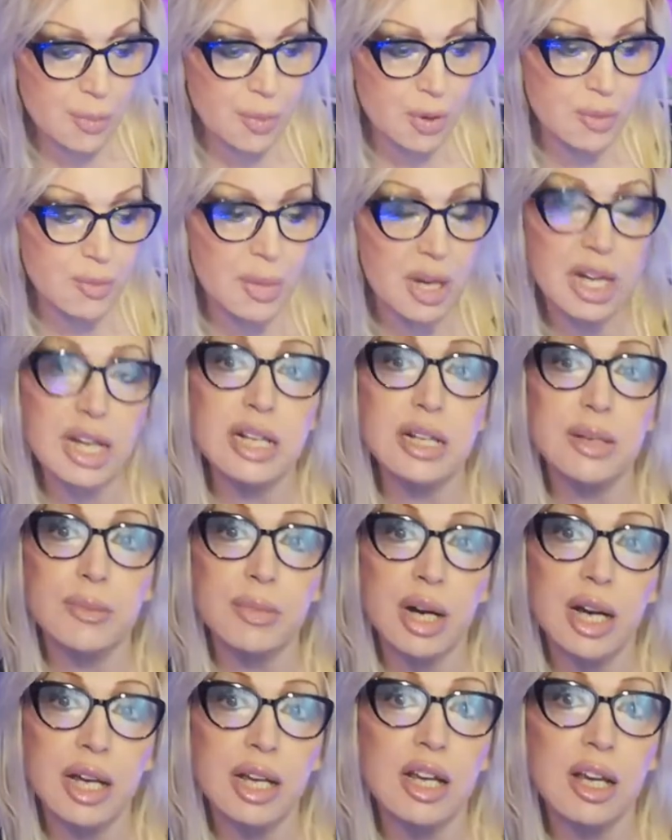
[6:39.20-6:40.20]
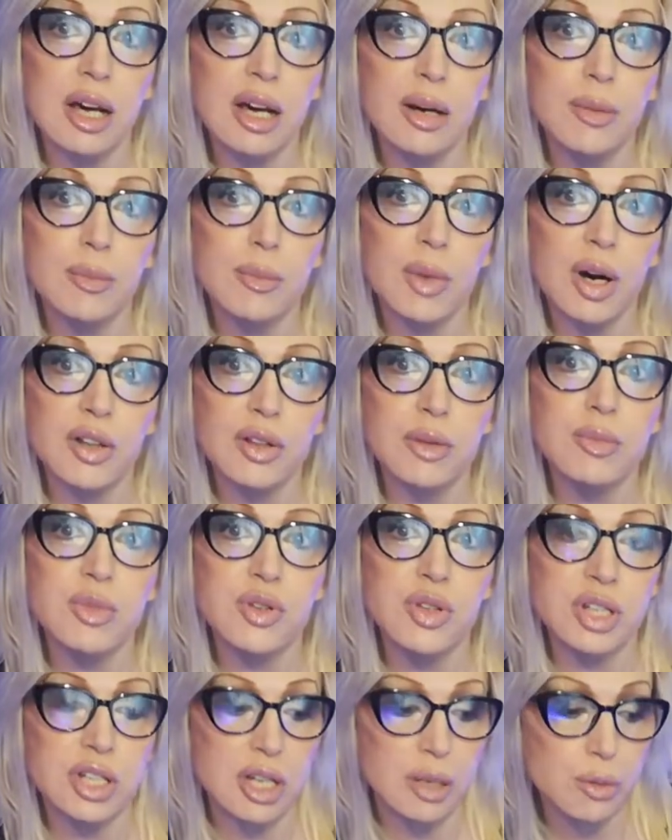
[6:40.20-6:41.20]
put my other
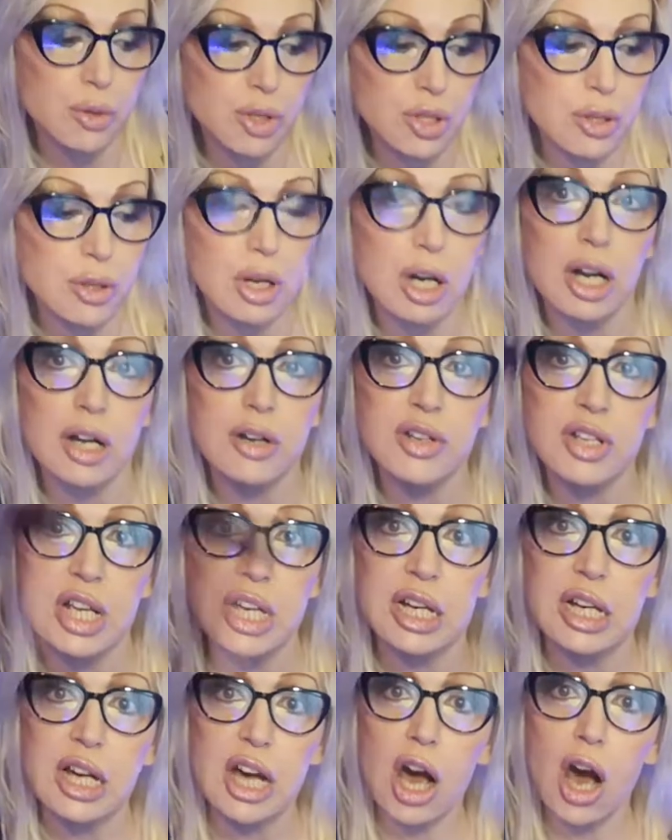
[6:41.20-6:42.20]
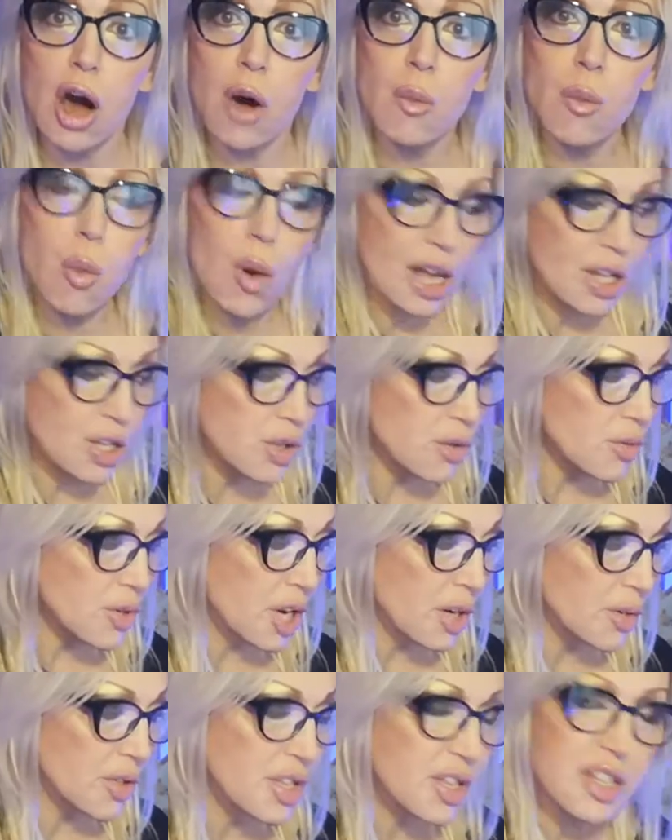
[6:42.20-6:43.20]
music table too close. And when you
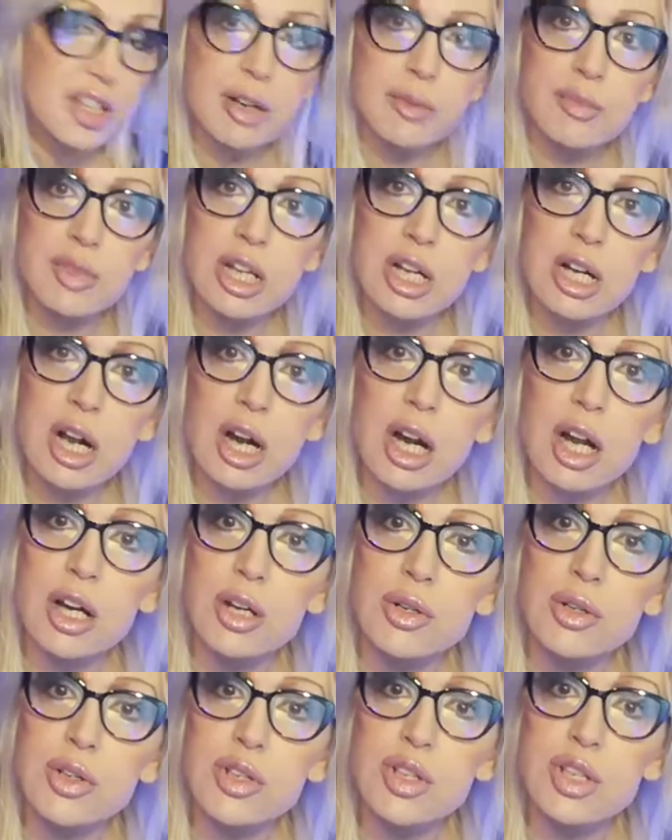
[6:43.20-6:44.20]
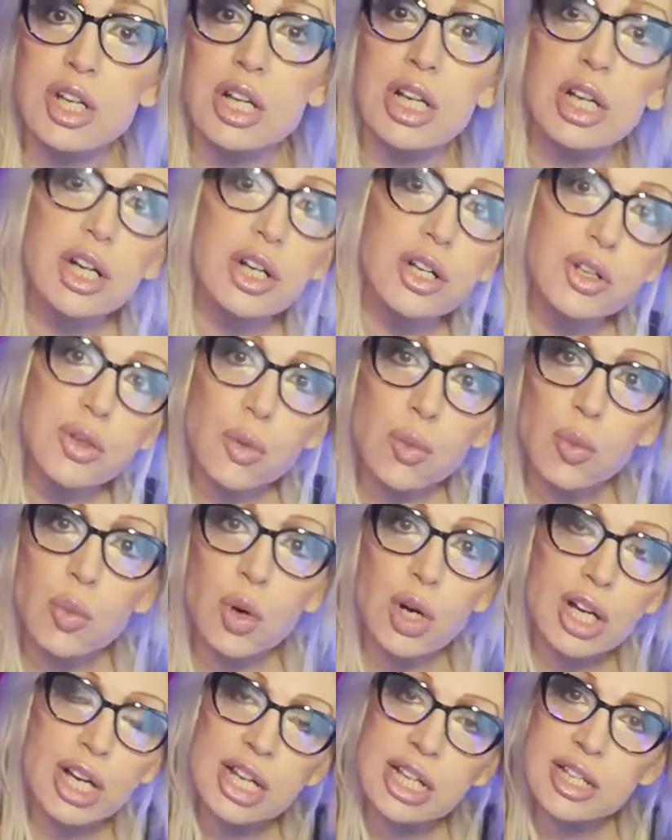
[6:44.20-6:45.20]
know there's something close,
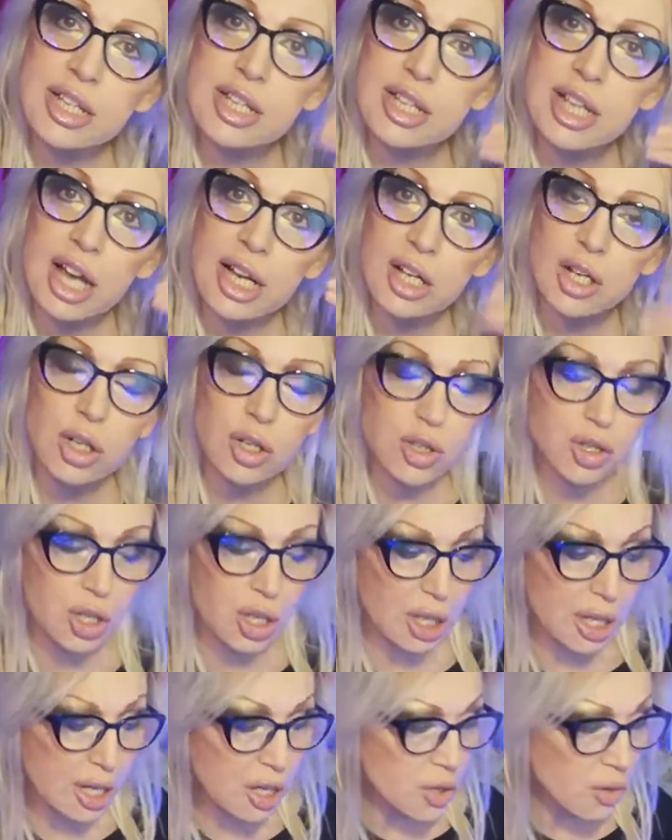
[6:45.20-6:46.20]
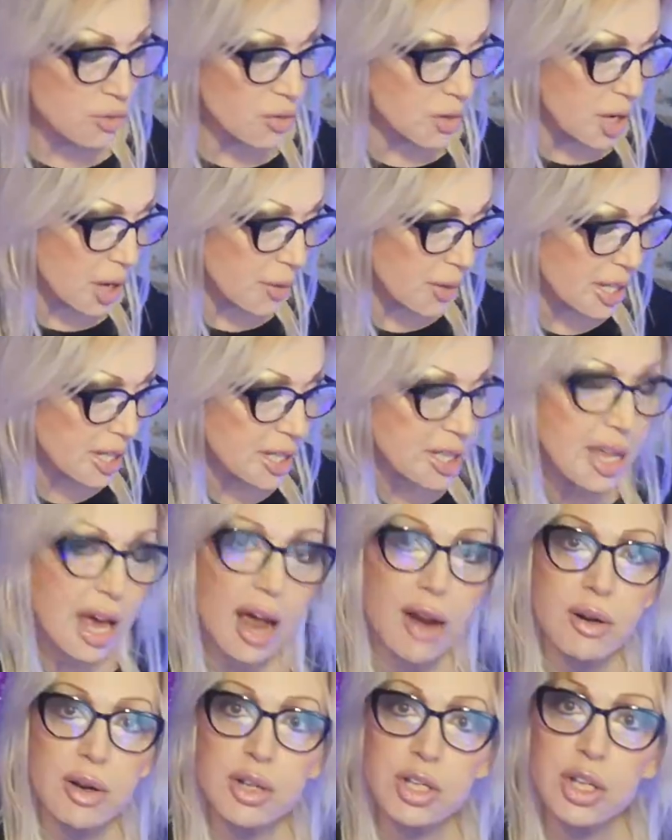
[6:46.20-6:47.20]
what it psychologically, you know it's
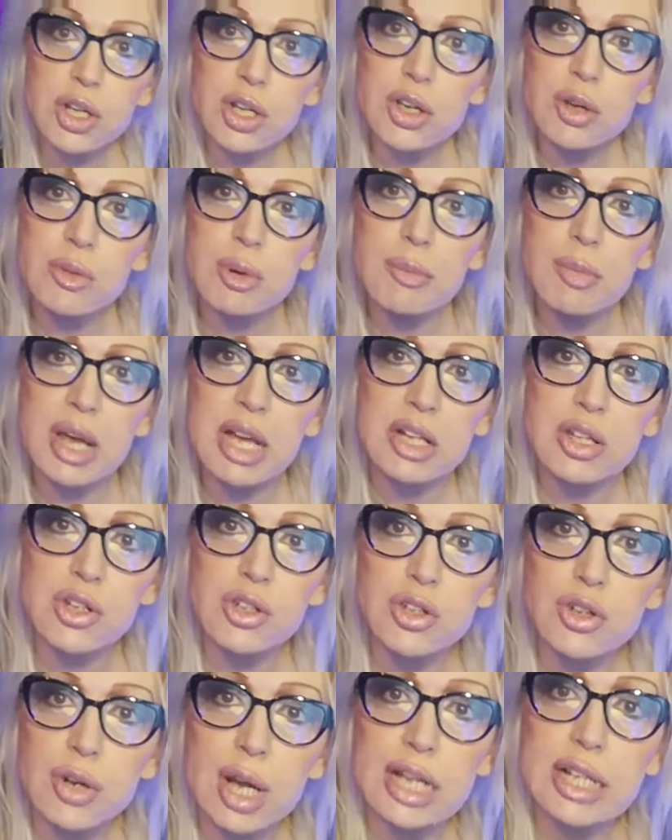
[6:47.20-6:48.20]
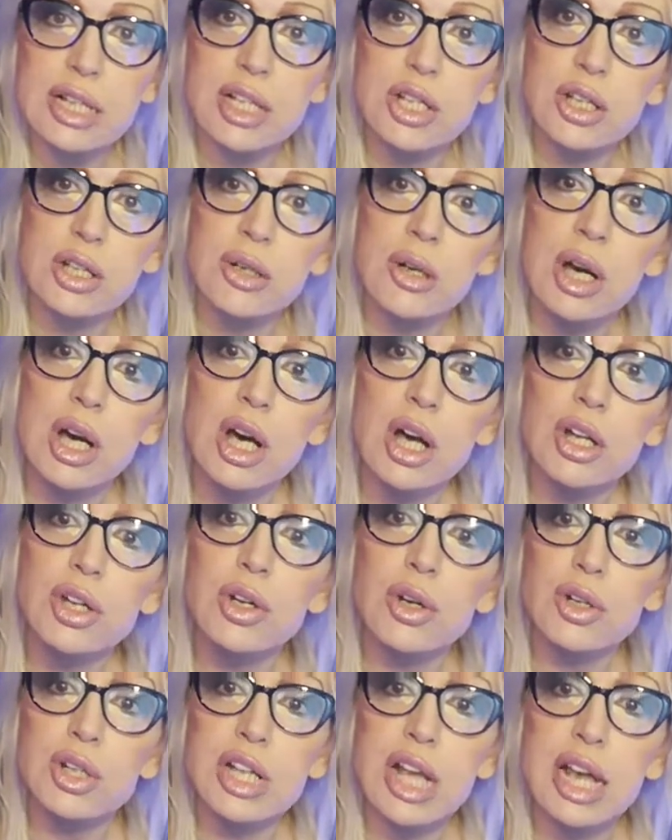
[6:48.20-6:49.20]
there, and human beings are trained to
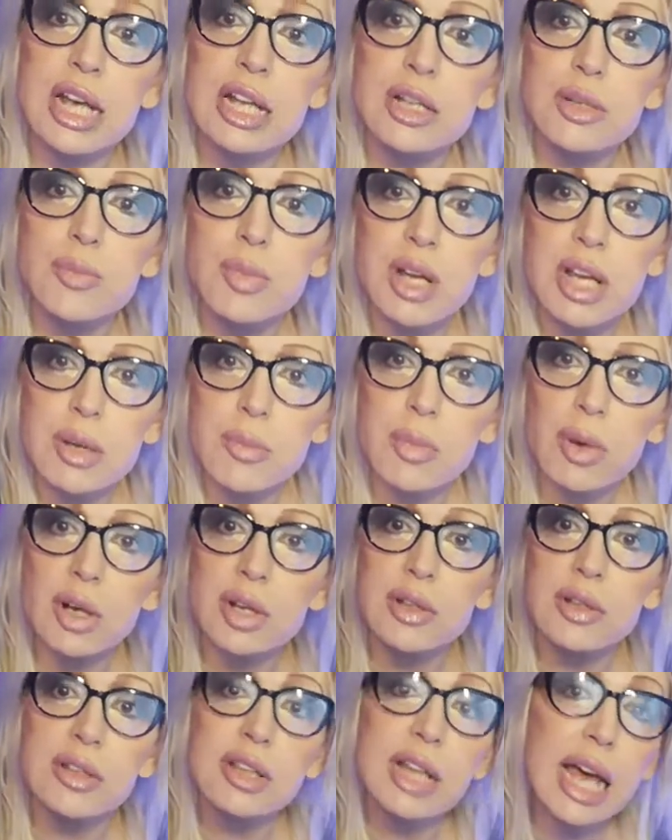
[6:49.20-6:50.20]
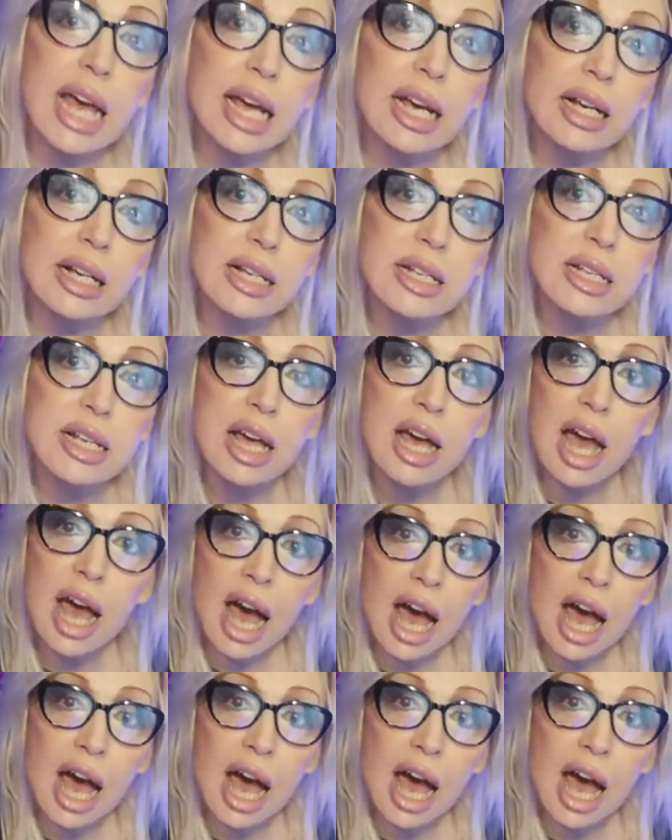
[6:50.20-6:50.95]
not hit people and things.